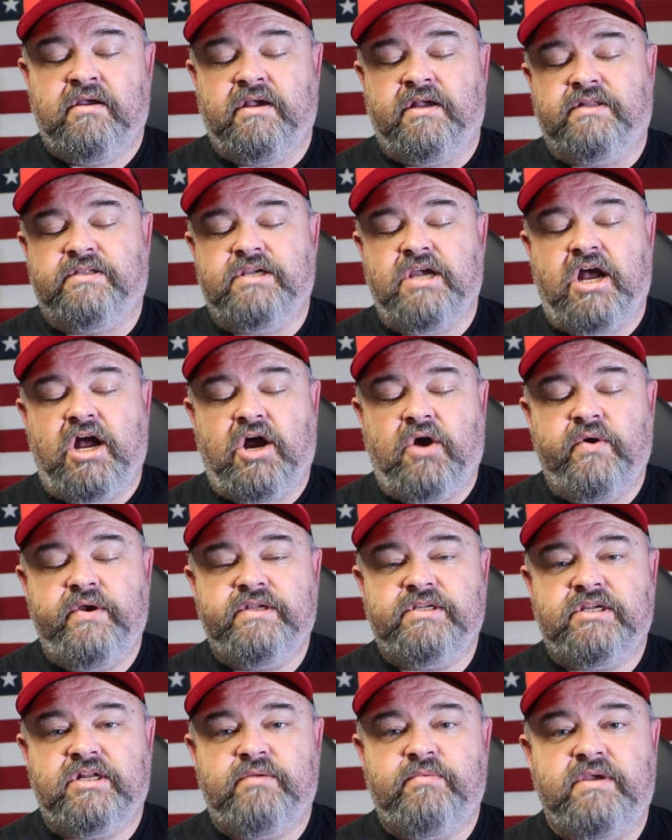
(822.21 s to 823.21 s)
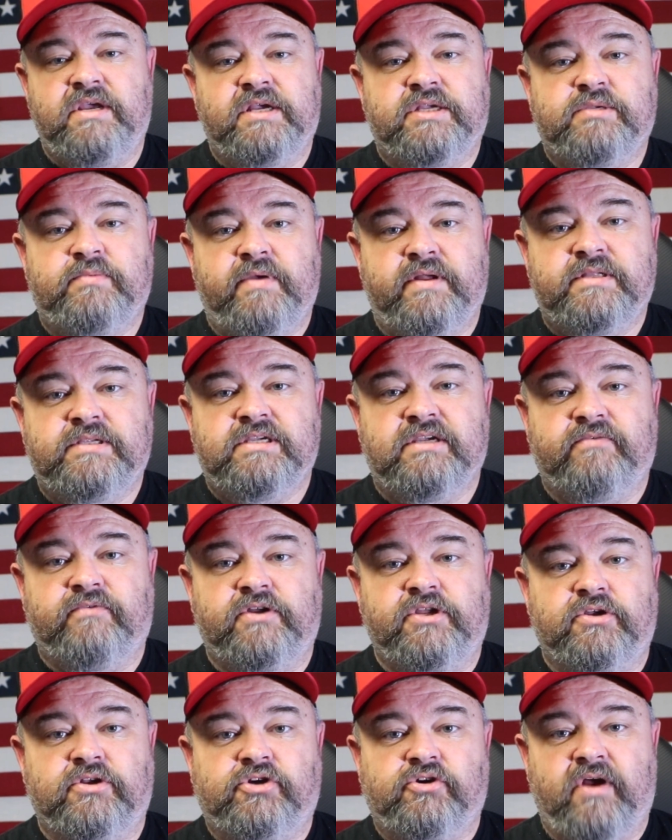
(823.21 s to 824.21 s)
It's always going to be expensive
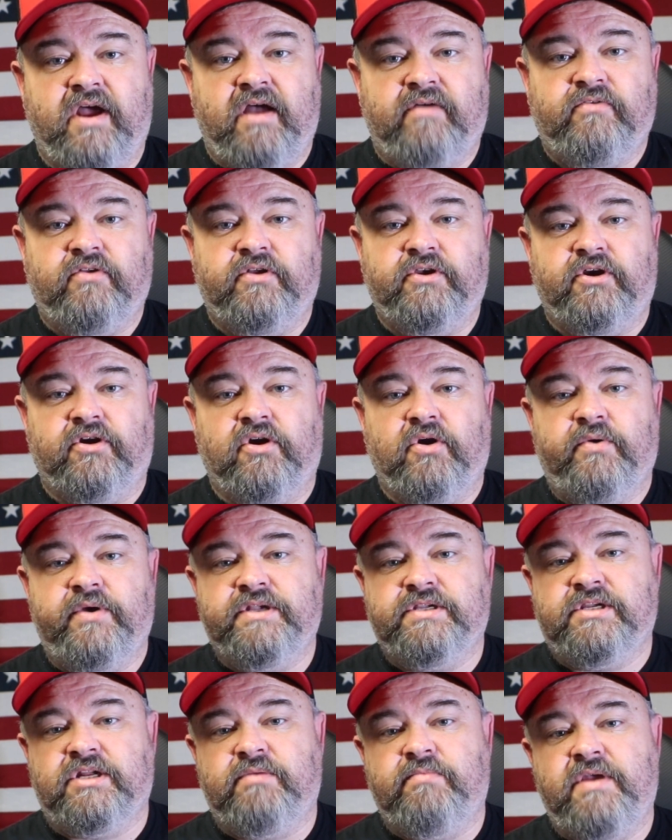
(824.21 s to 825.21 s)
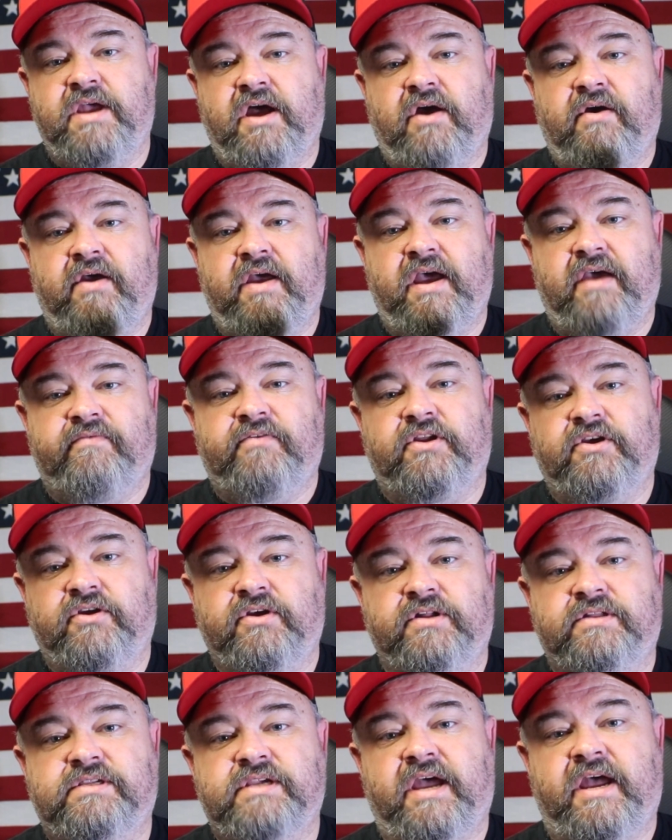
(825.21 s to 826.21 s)
when you travel. You're always going to be out having a
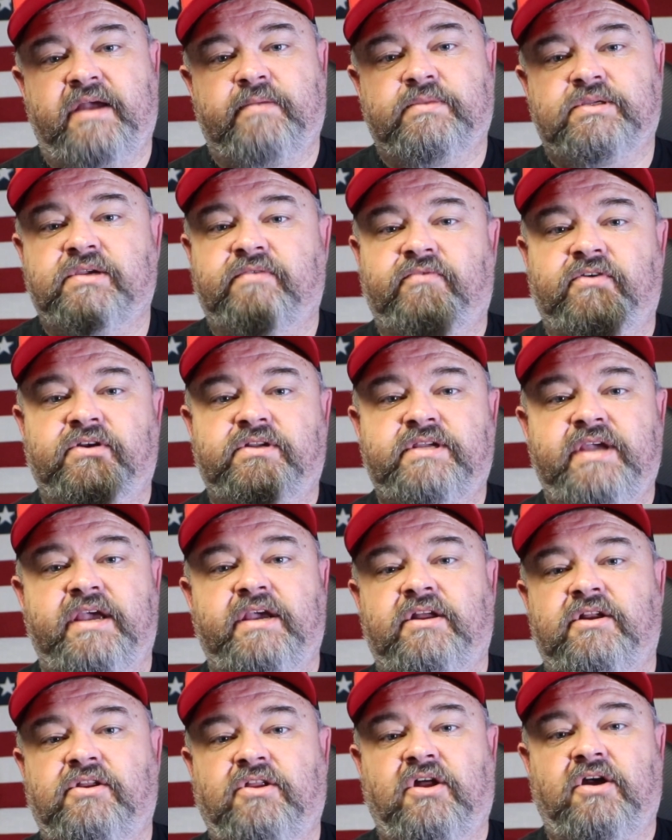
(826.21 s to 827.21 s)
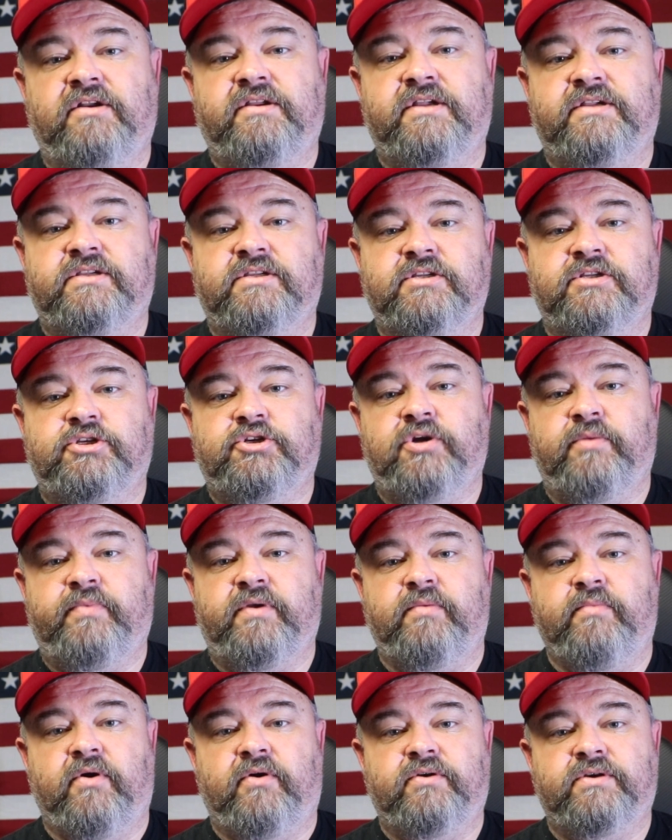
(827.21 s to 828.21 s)
good time. So if you're taking a long distance trip
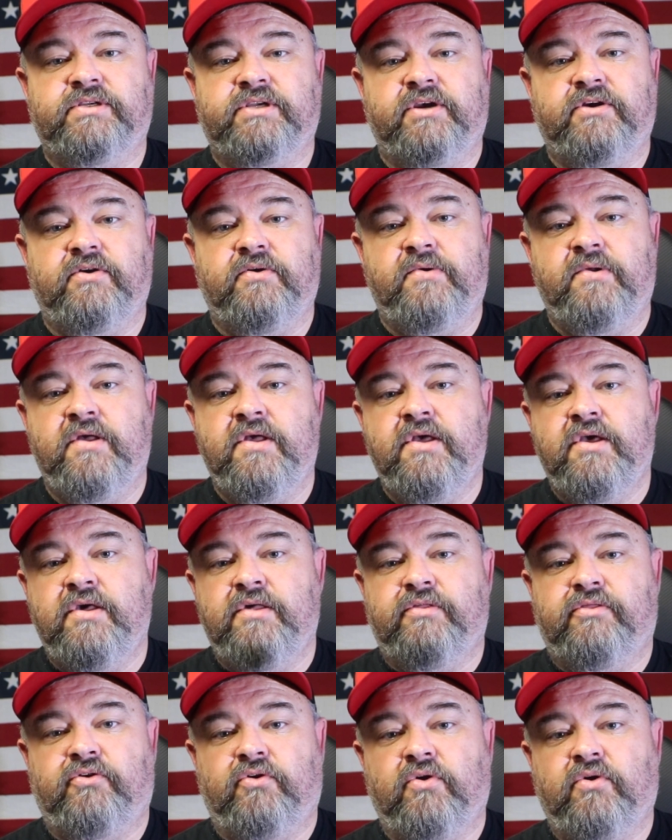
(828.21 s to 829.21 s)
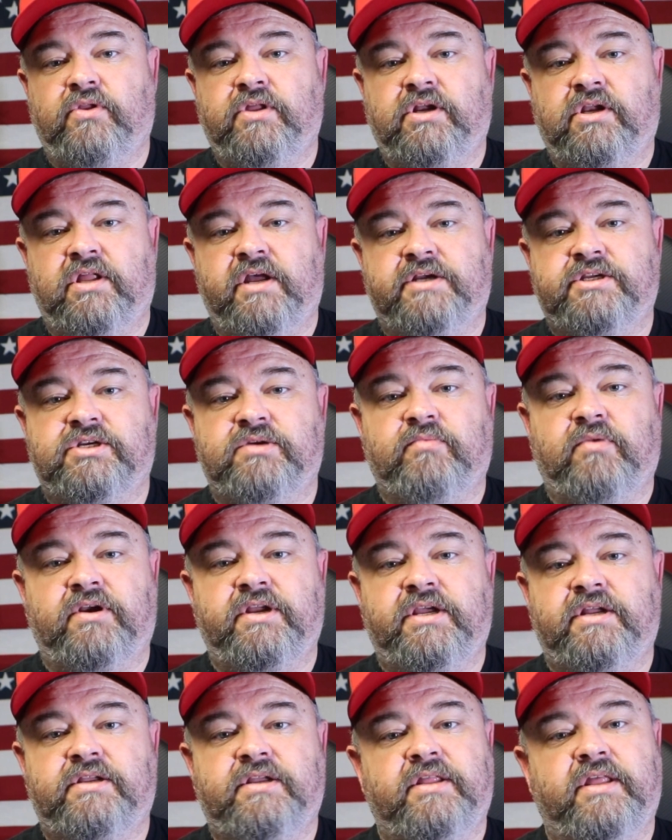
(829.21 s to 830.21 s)
on a motorcycle, throw a little extra
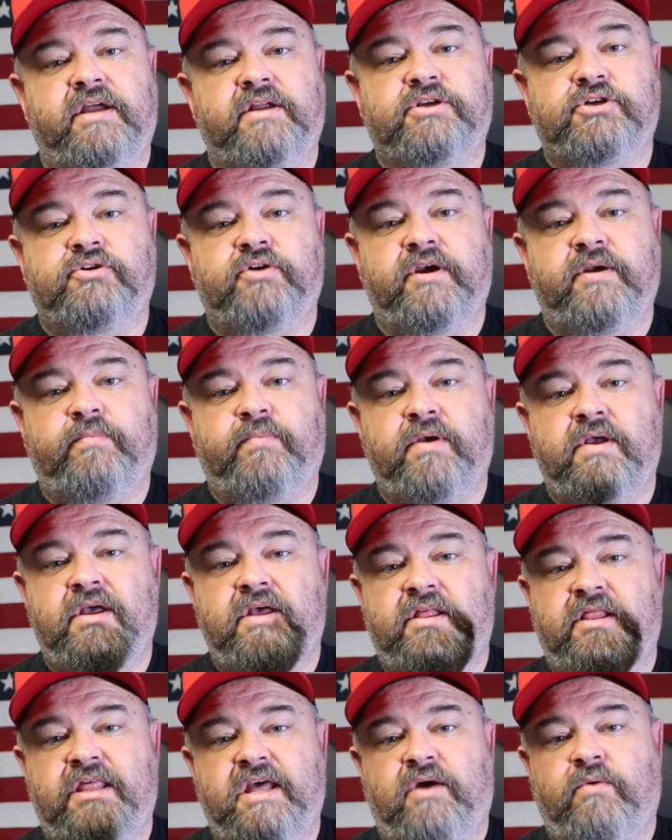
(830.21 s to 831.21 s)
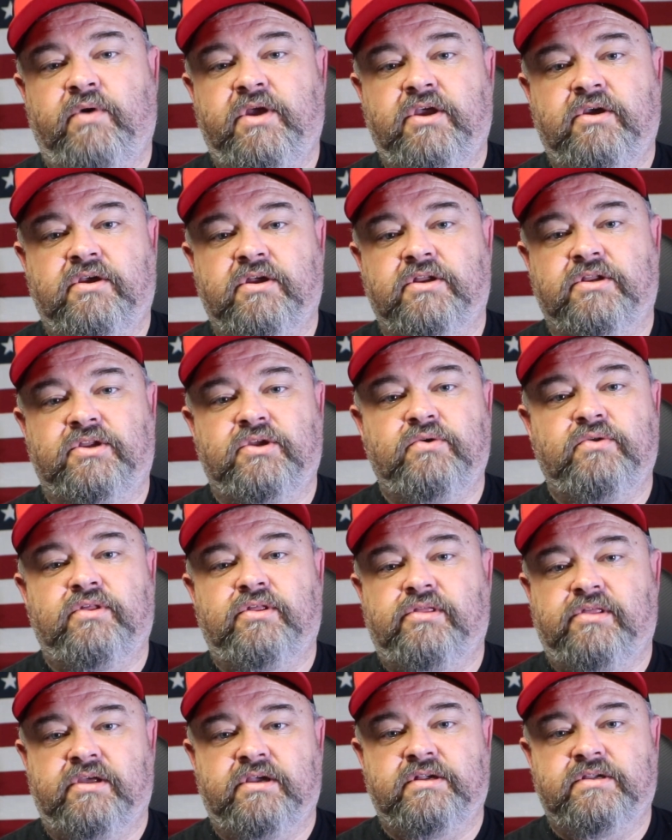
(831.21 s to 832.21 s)
money into that trip. That way you can do the
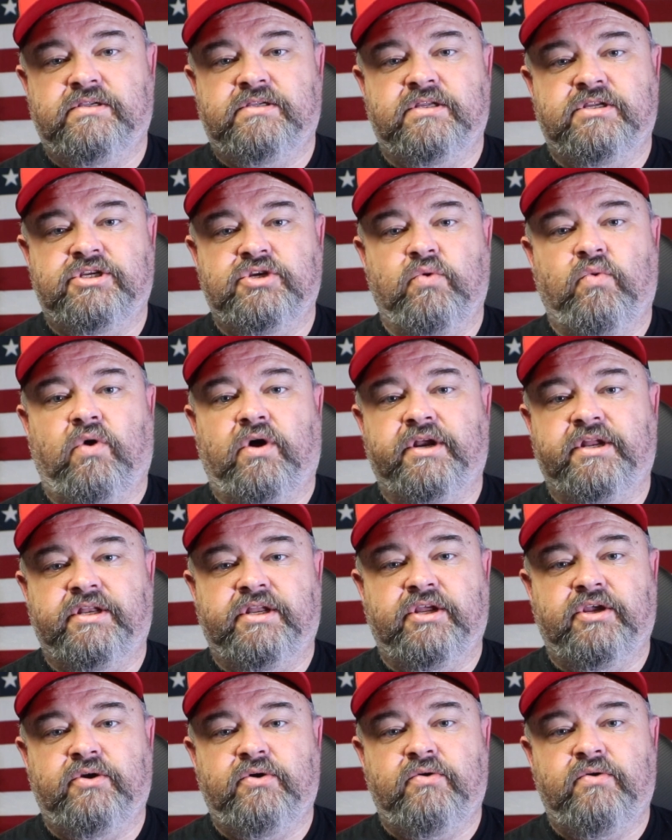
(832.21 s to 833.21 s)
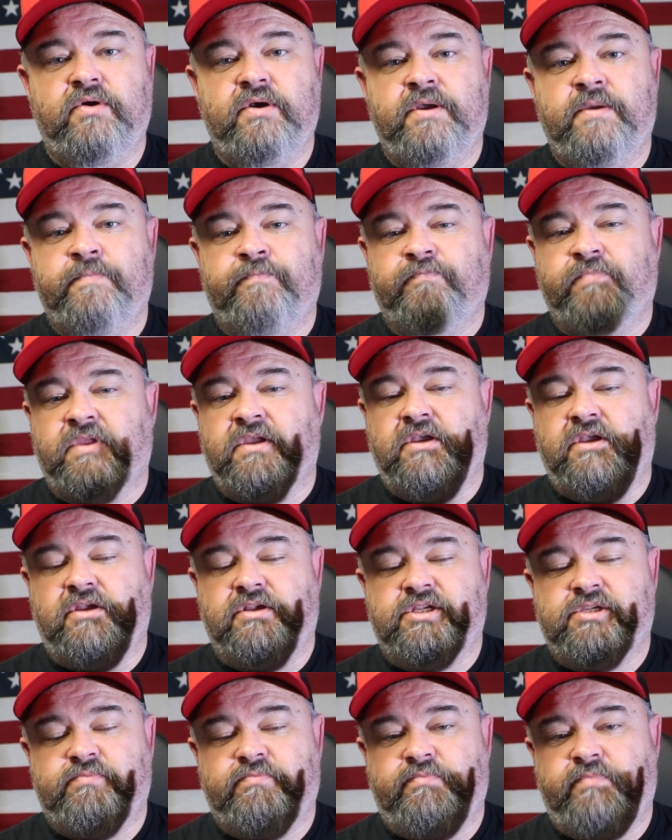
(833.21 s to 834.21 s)
things that you want to do.
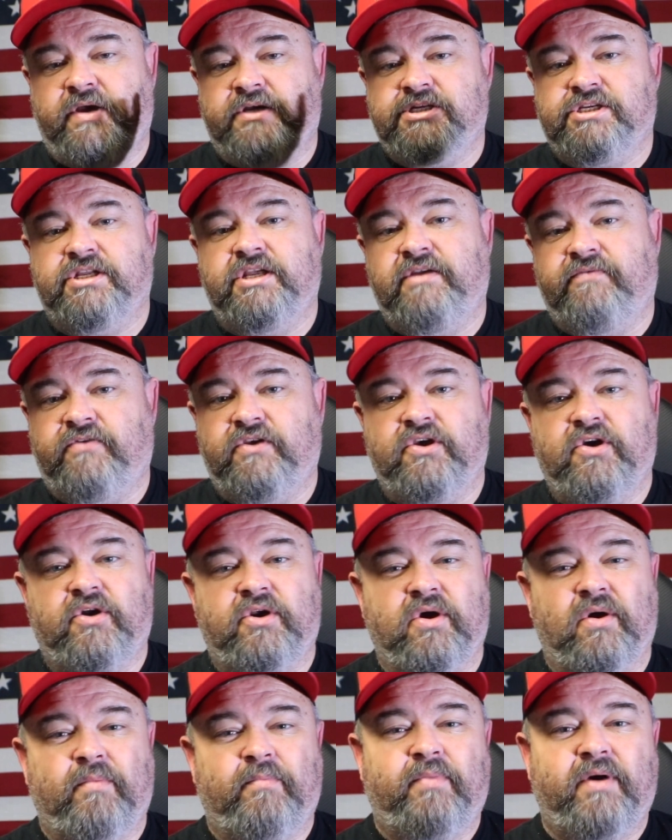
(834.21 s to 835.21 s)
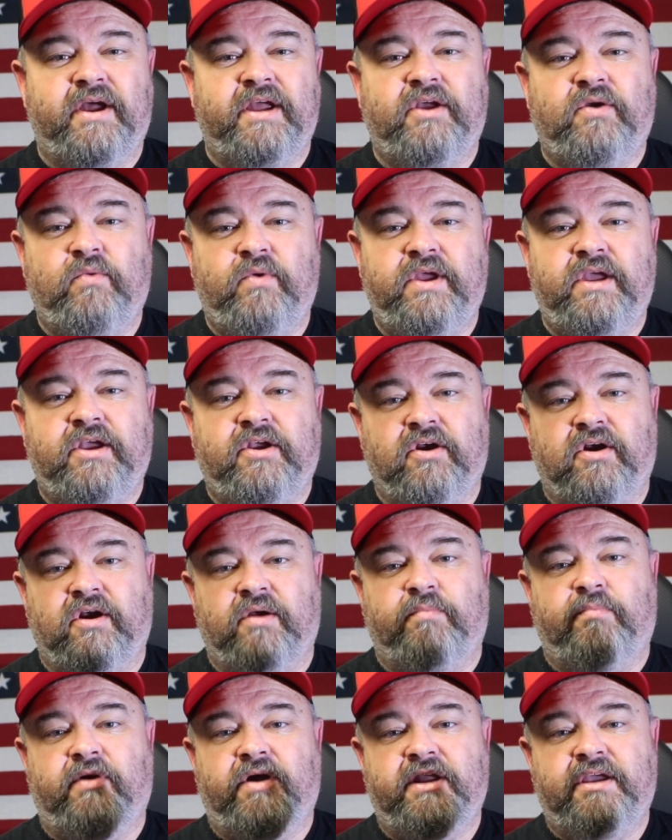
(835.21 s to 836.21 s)
Especially if you go to a bike week or
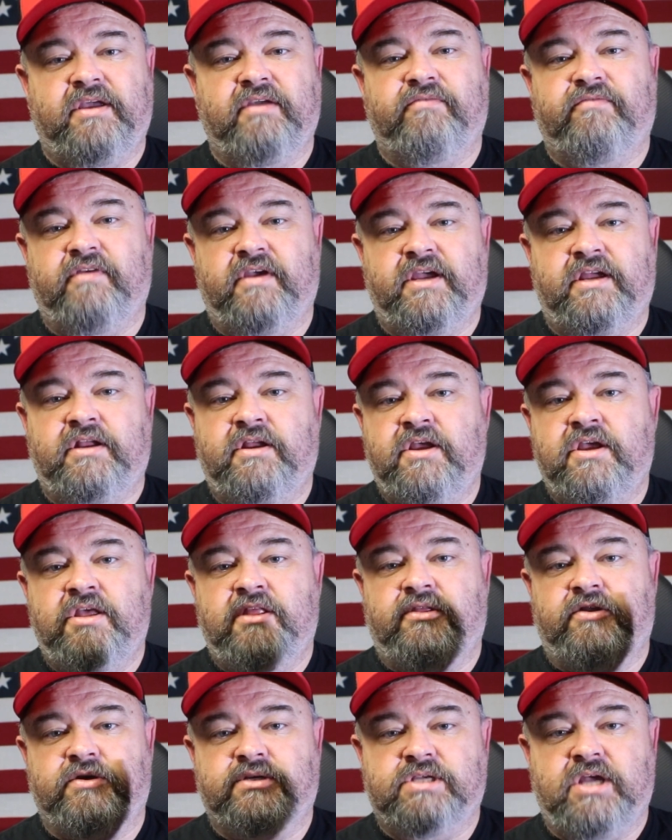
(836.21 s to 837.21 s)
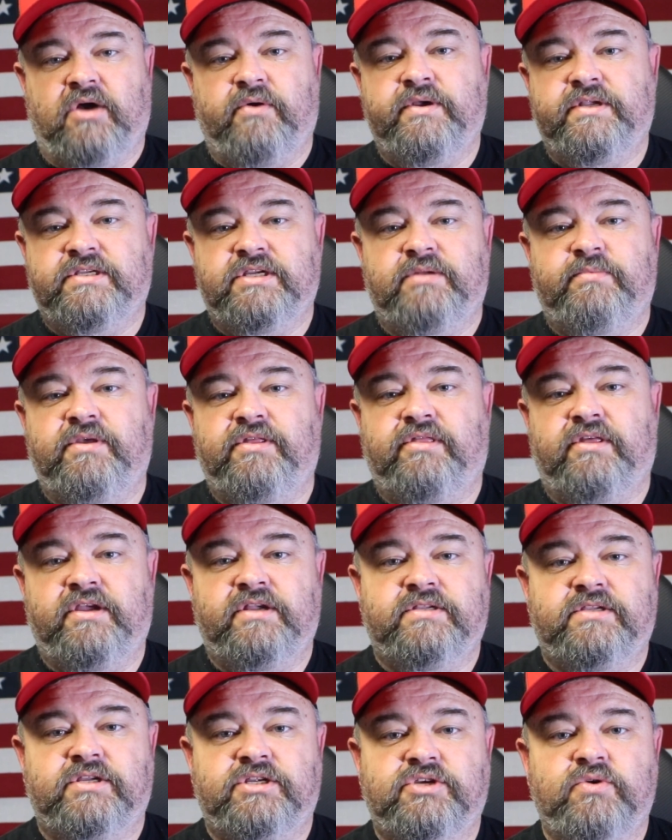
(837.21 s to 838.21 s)
a bike event, there's always going to be
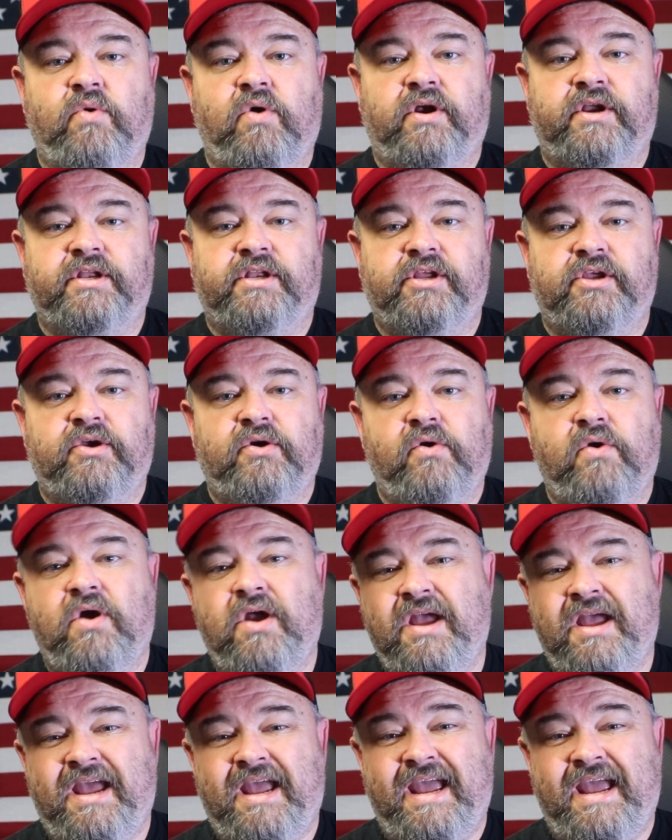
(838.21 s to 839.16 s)
things that you want to do.